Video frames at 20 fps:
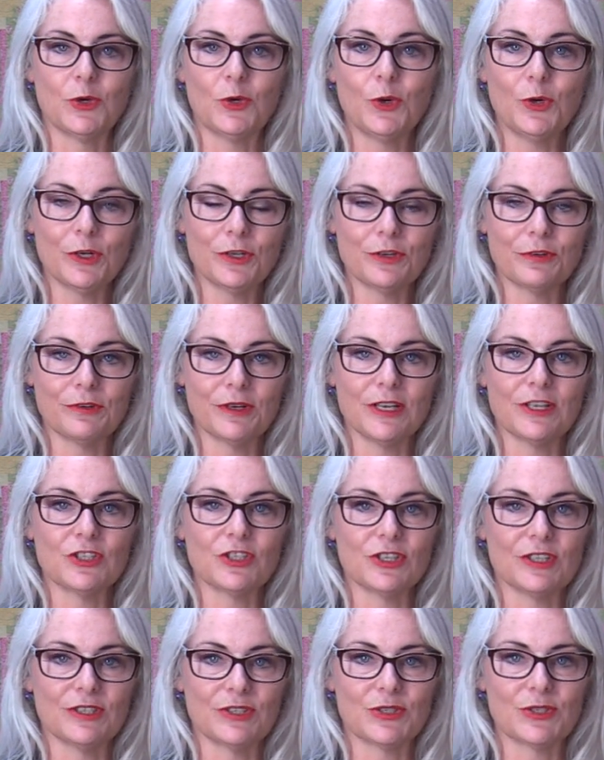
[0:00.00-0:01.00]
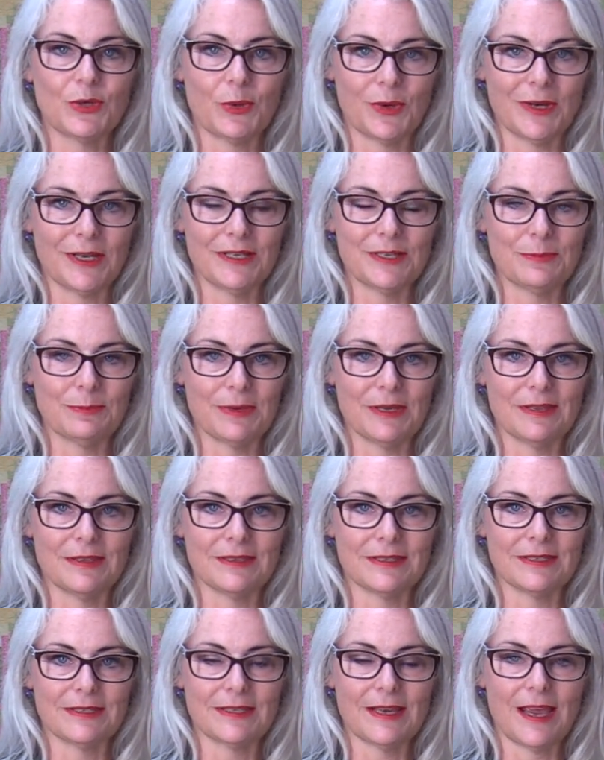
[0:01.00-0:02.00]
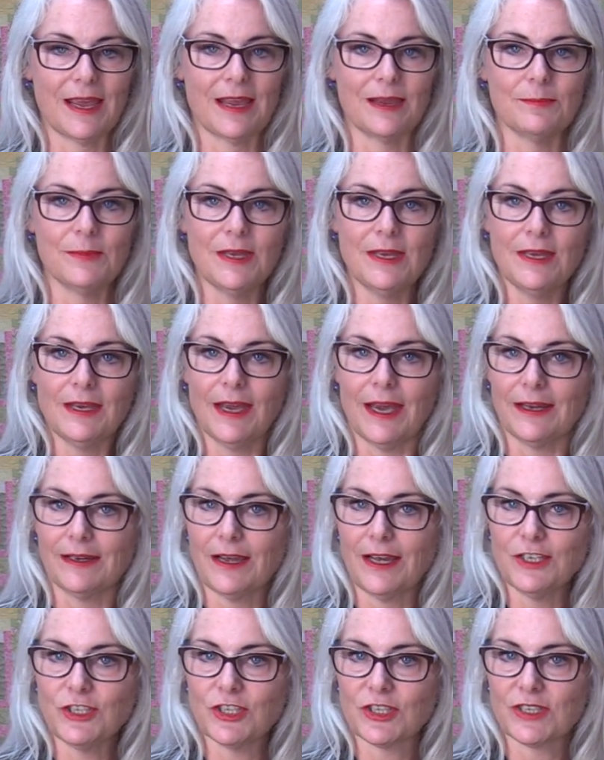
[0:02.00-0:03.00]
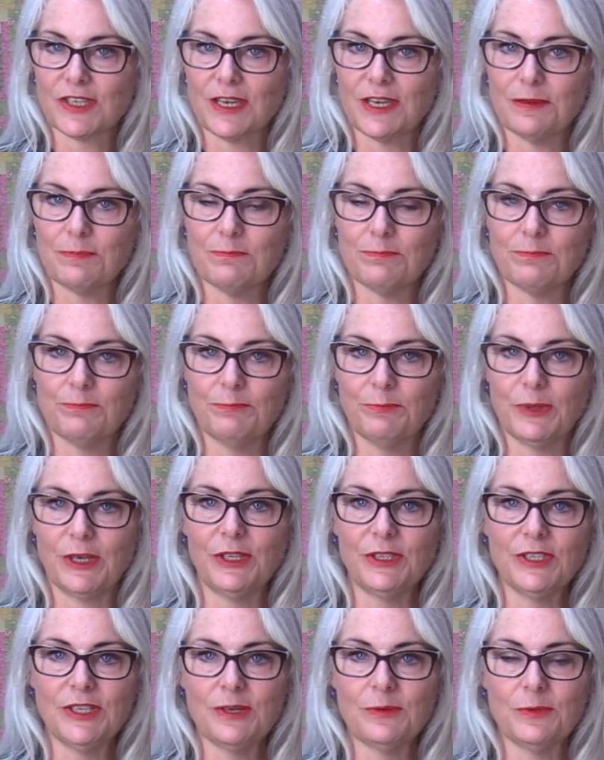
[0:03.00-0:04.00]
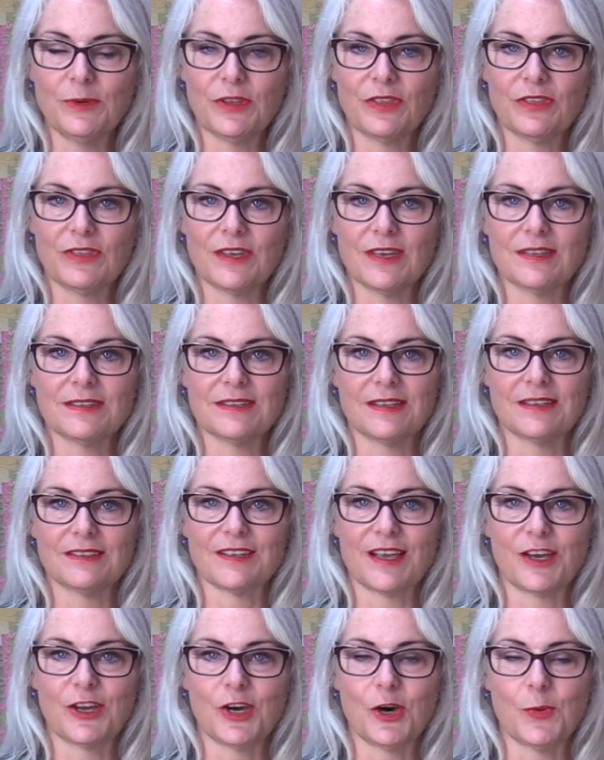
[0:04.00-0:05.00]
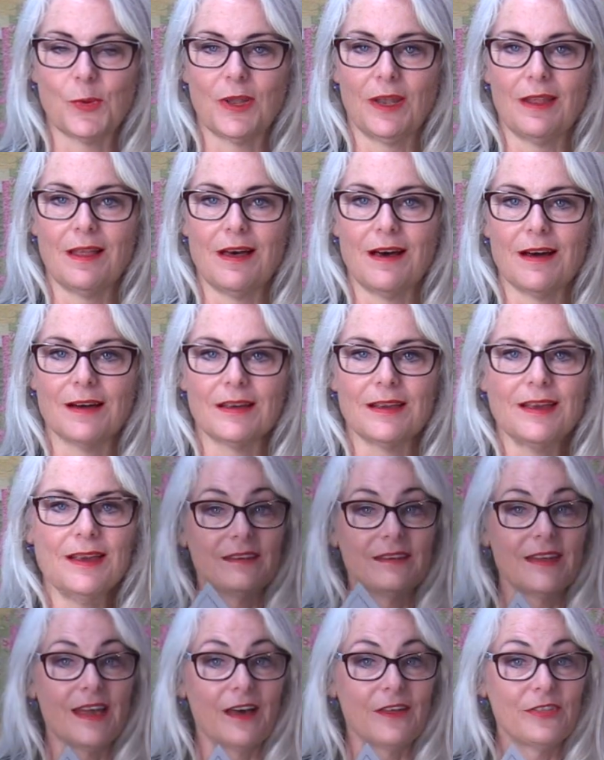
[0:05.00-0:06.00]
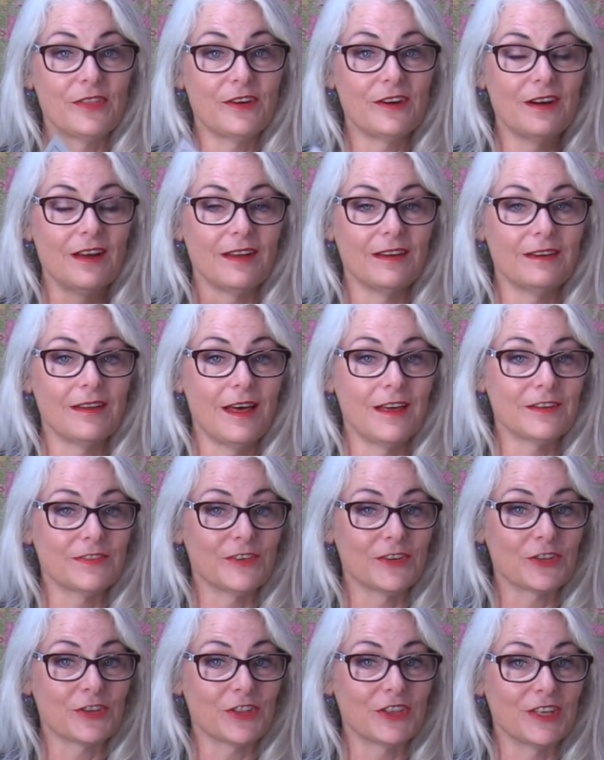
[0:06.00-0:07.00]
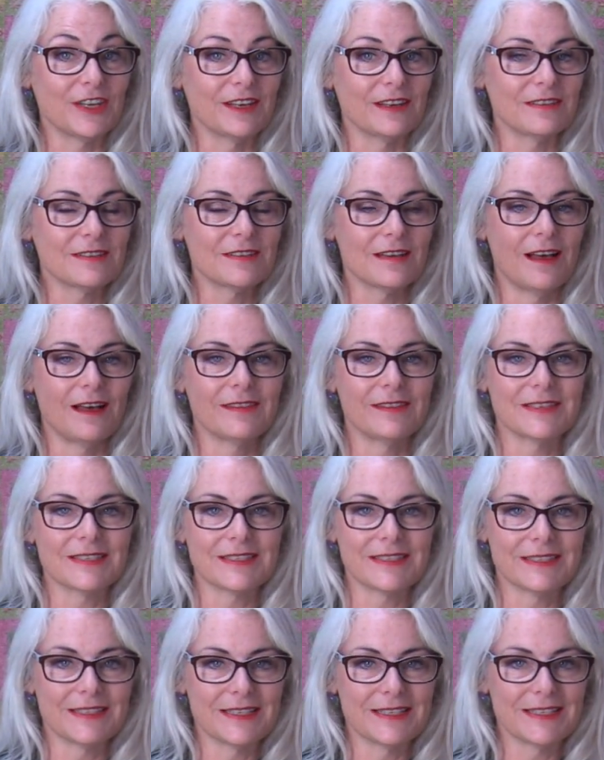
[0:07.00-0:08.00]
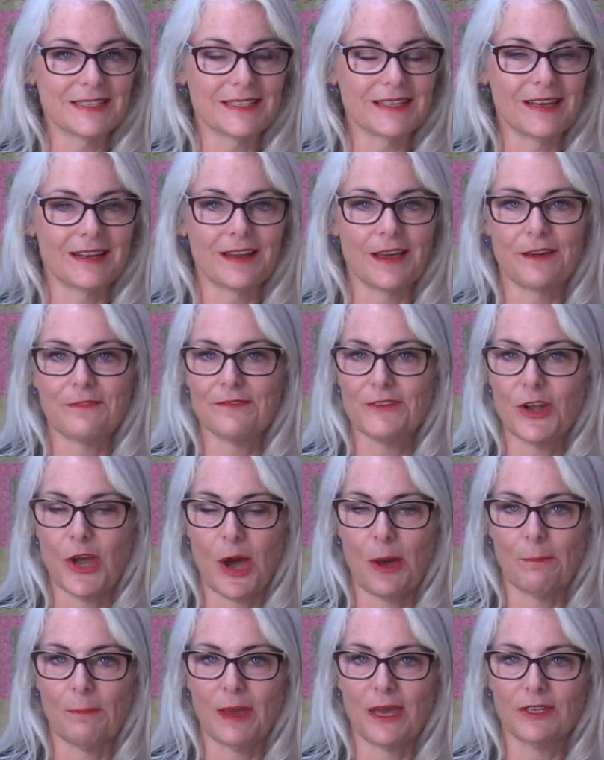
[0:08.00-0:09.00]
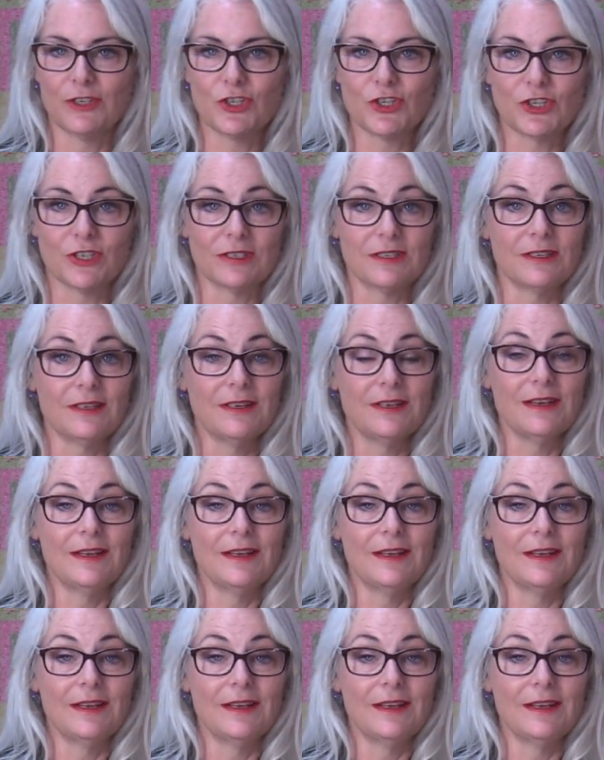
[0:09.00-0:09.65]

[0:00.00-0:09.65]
1/4 inch is going to be the same. And I just keep building with this as I go along. Now, there are a lot of other things on this list that I've not mentioned.